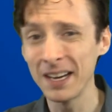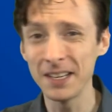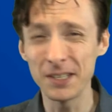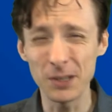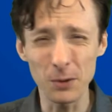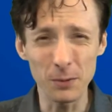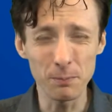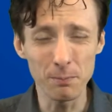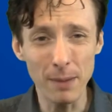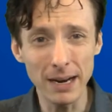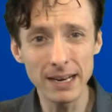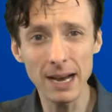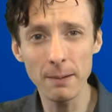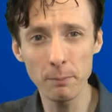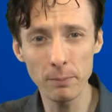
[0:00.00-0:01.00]
So it
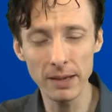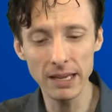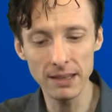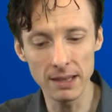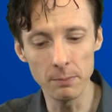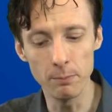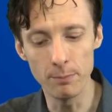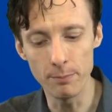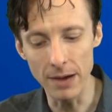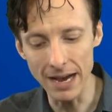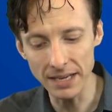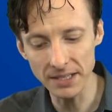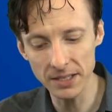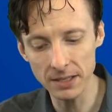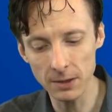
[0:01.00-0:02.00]
might not be the
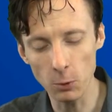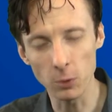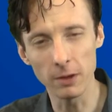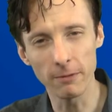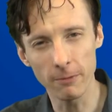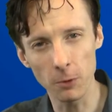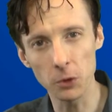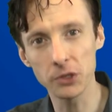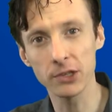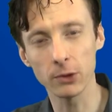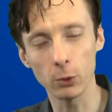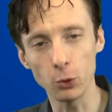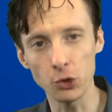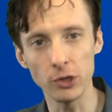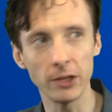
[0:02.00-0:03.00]
best or the first
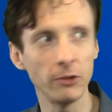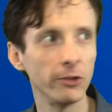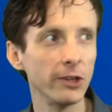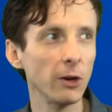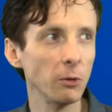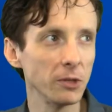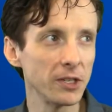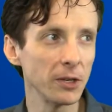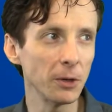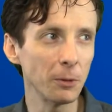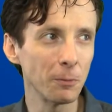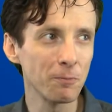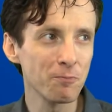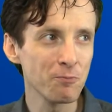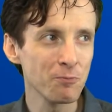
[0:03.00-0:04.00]
solution that you go to.